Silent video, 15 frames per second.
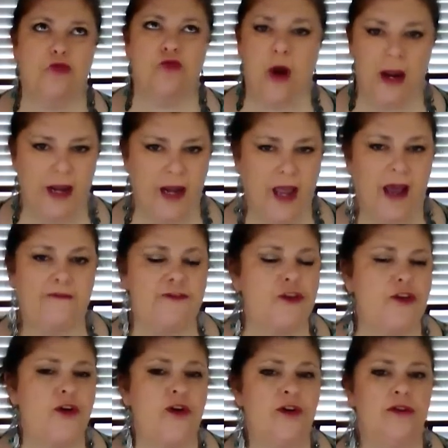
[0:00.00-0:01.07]
right
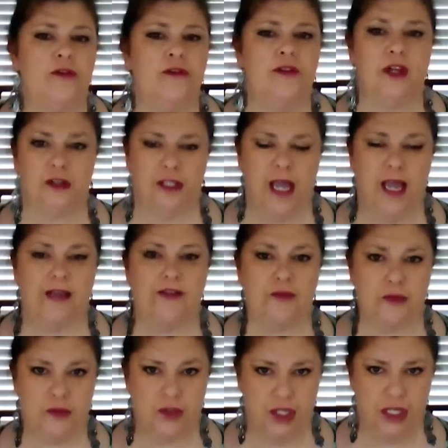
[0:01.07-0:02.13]
after their
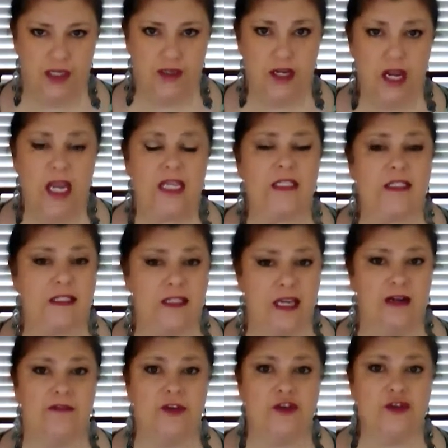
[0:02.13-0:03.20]
last routine
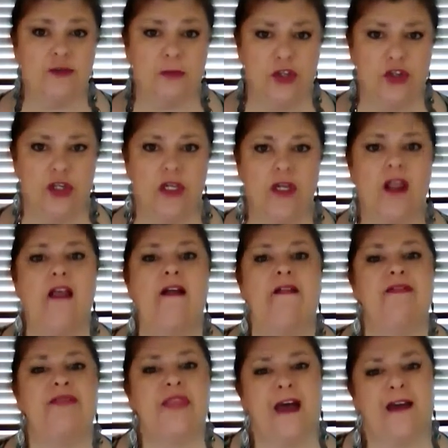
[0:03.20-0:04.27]
instead of intermission,
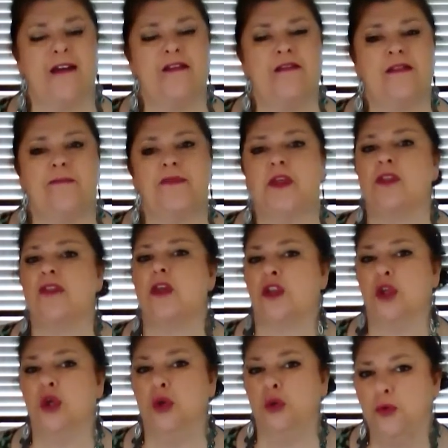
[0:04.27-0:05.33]
that is something that
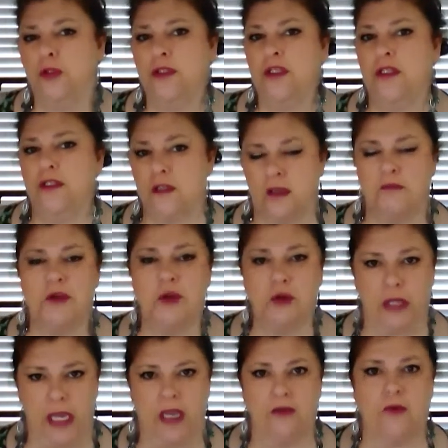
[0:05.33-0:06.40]
you will need to
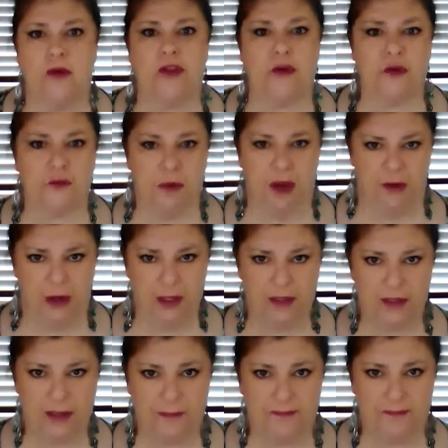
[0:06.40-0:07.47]
communicate with those
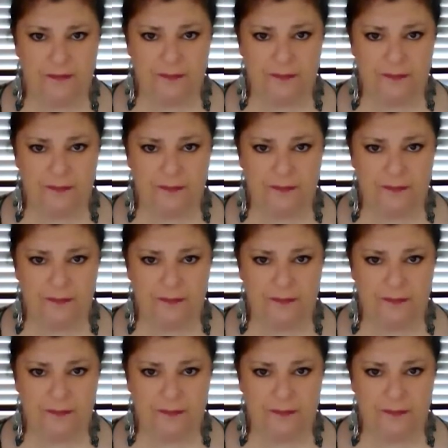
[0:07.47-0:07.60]
parents.